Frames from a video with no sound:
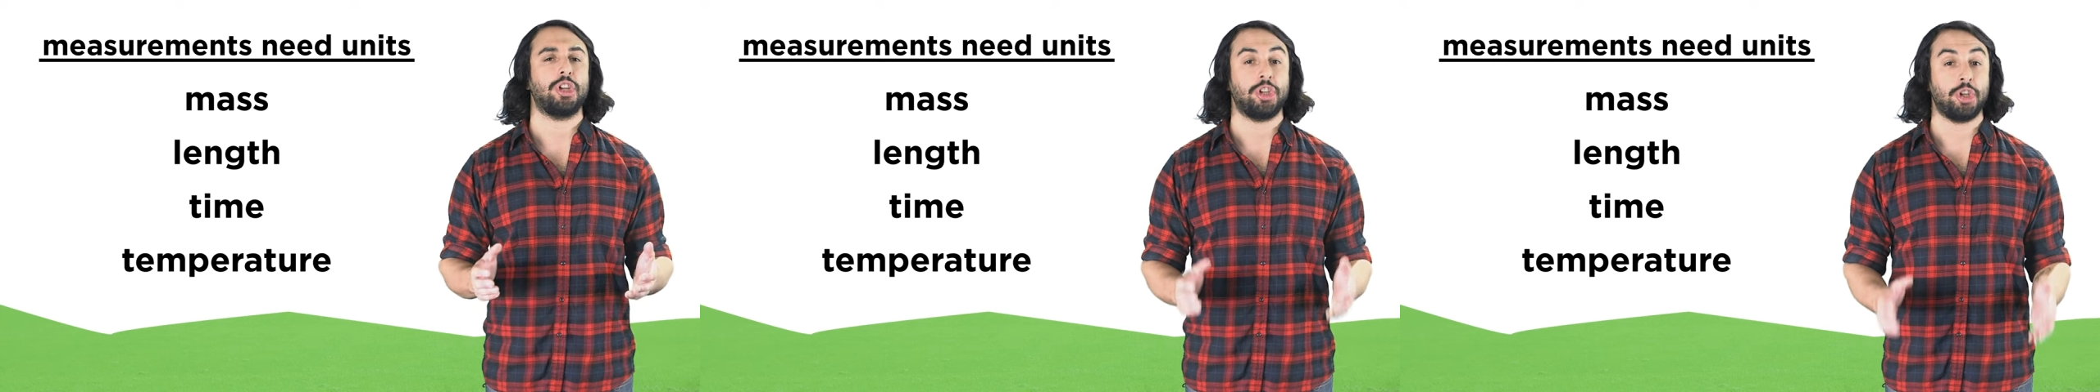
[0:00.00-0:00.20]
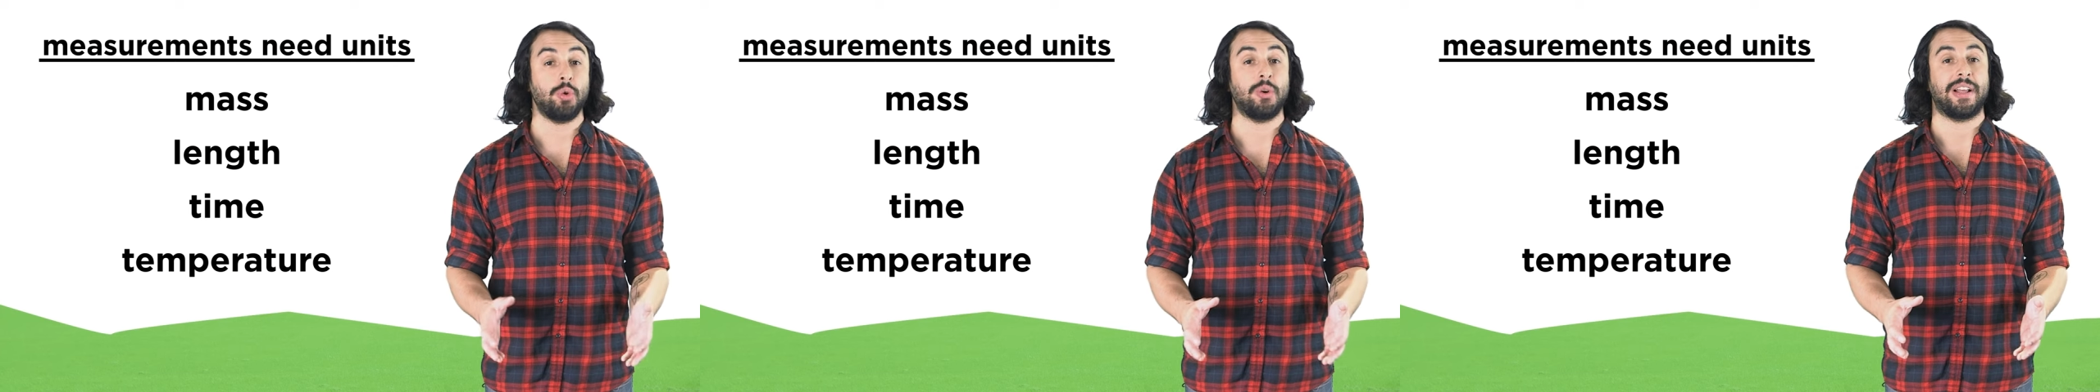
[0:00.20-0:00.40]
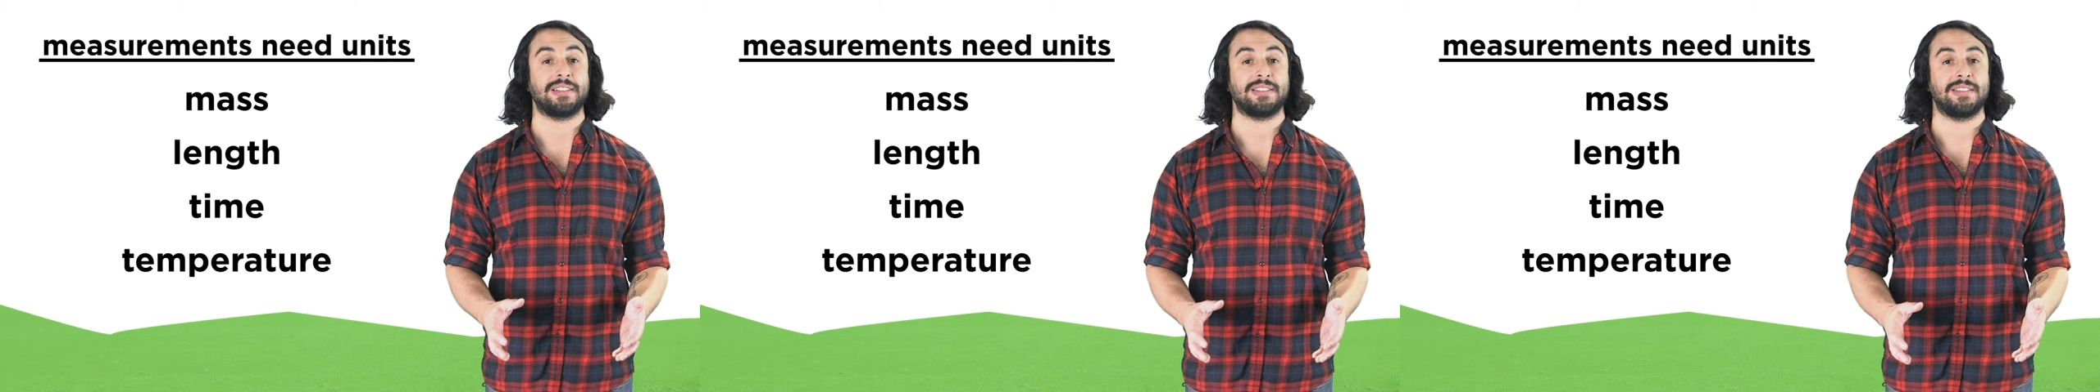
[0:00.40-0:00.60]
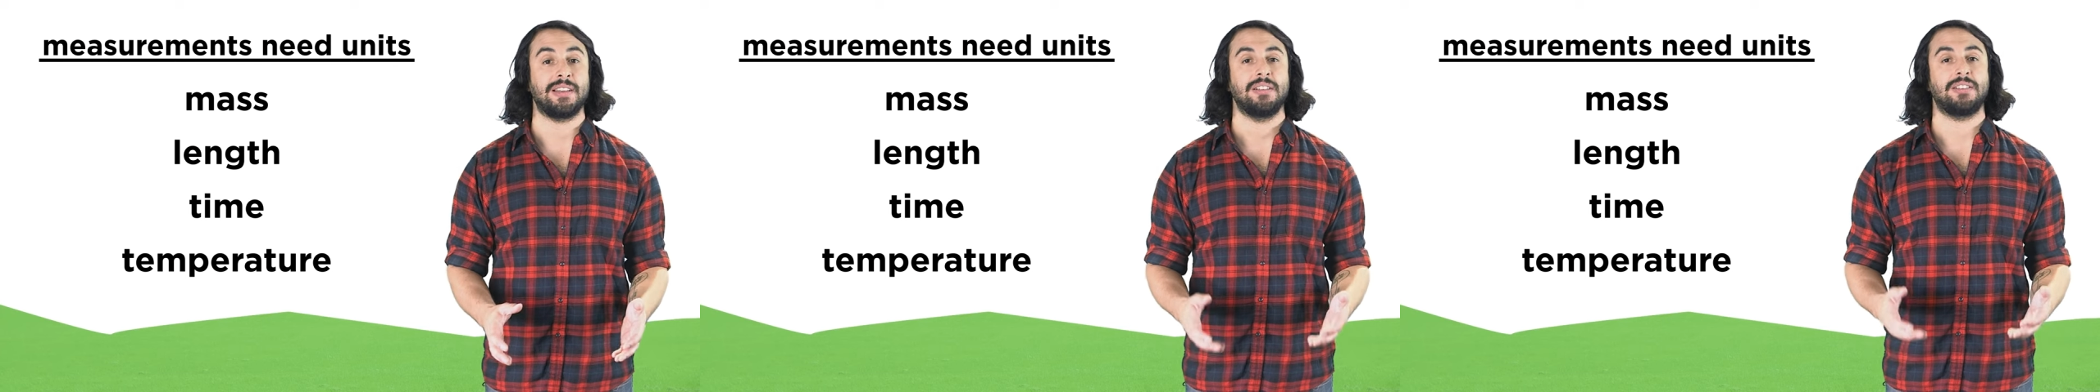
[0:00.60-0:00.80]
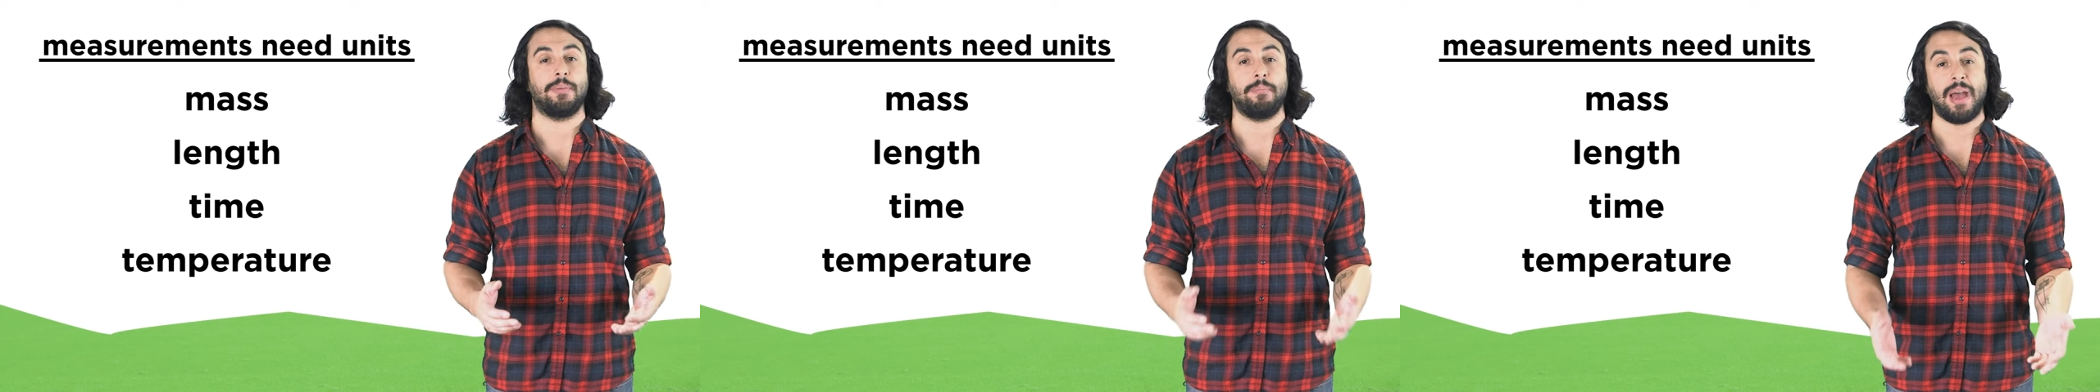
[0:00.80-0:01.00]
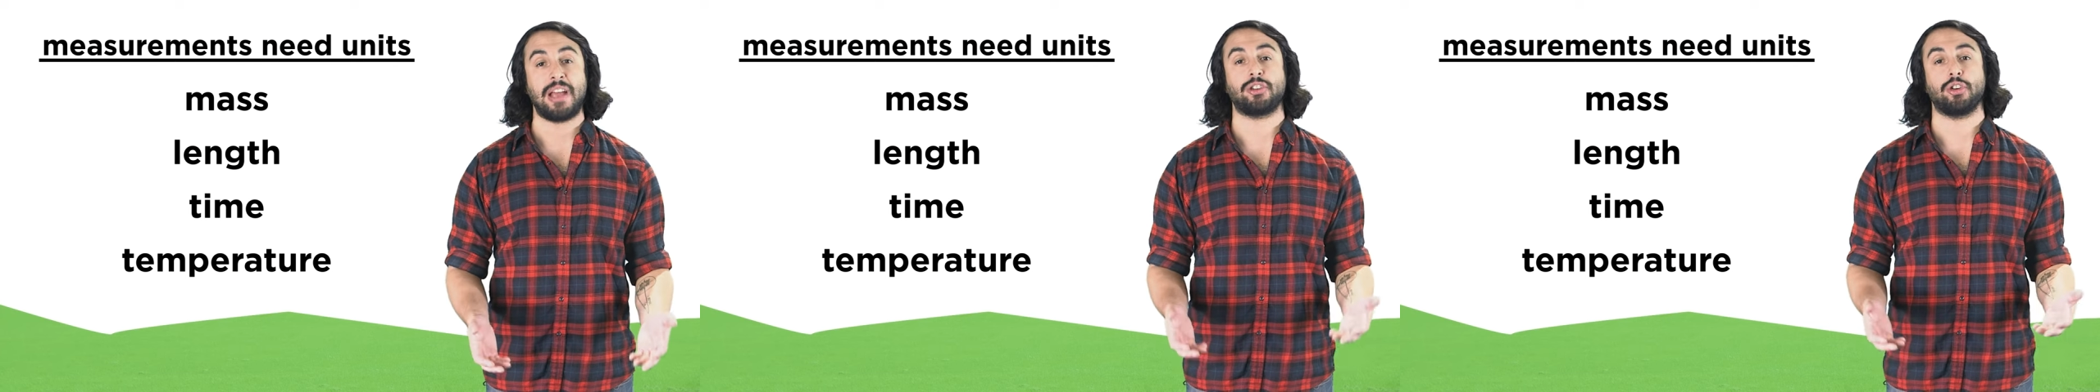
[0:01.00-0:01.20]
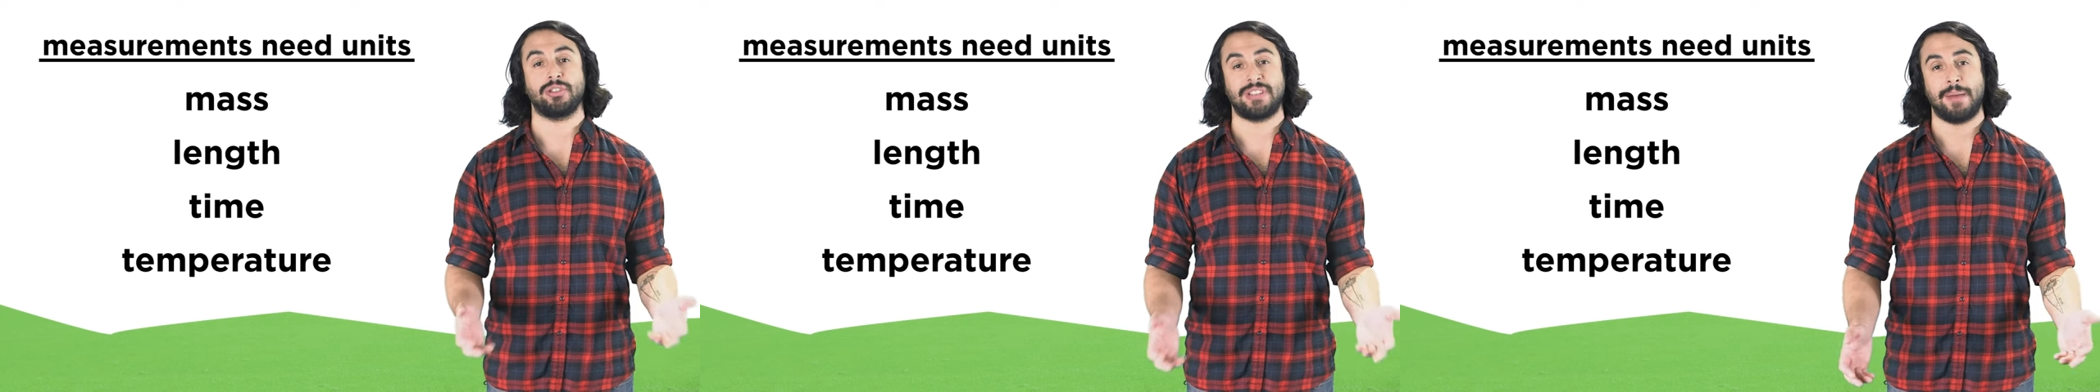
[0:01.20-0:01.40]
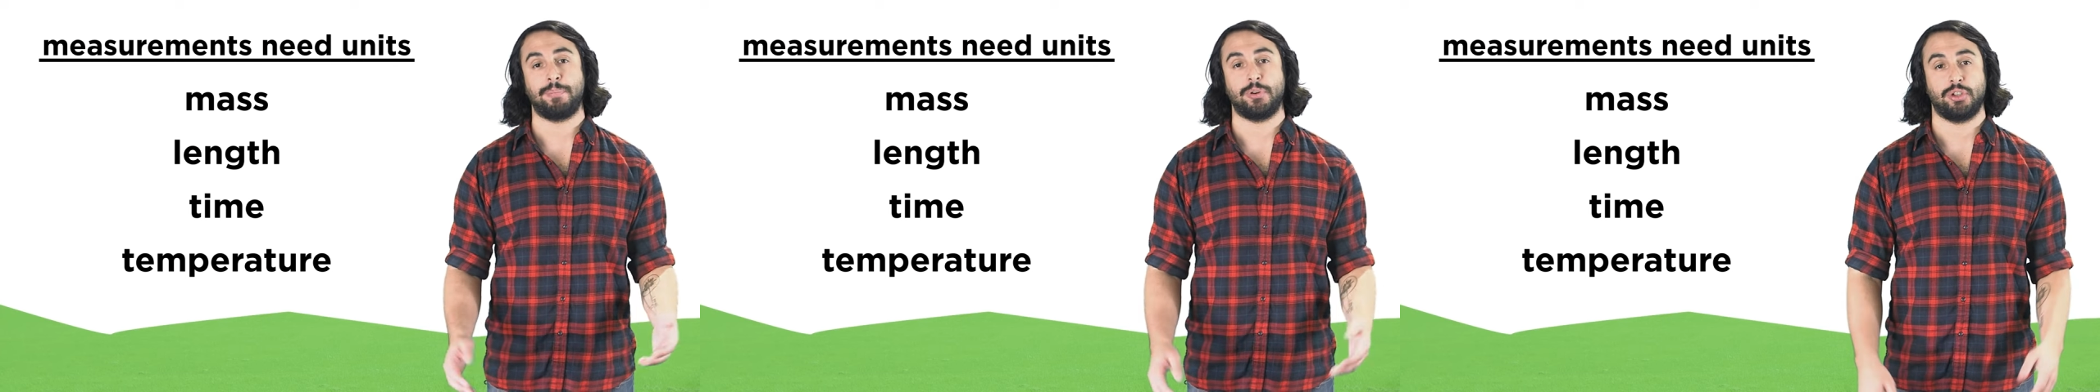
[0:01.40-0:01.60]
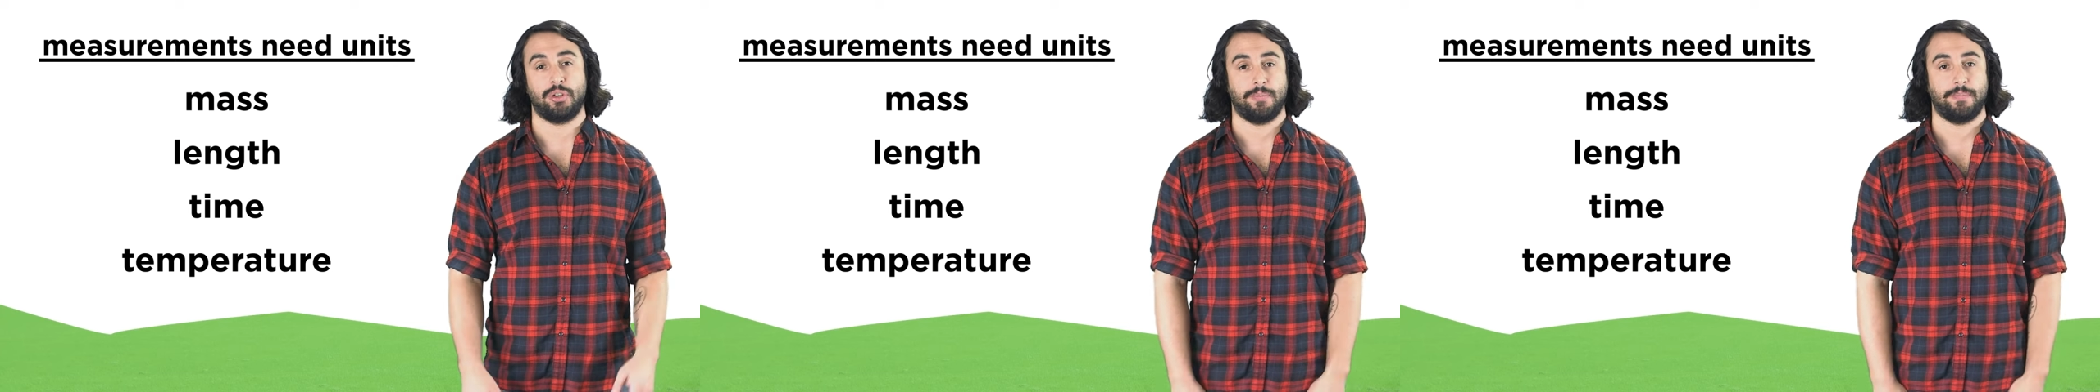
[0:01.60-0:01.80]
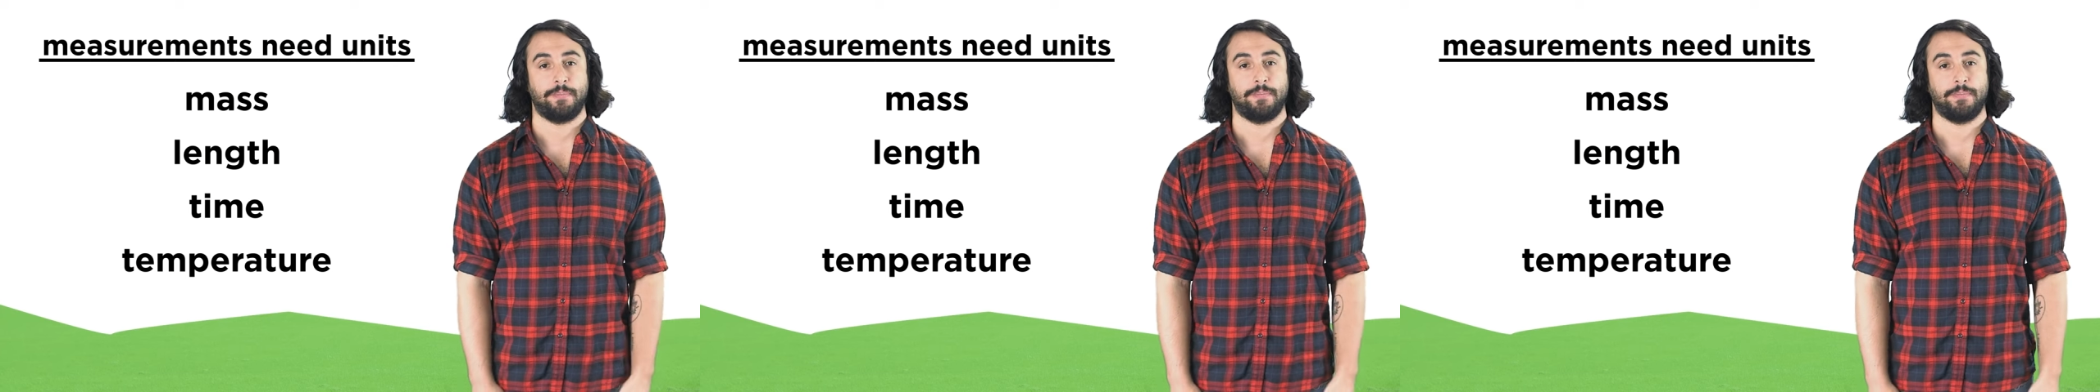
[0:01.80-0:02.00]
units to measure temperature.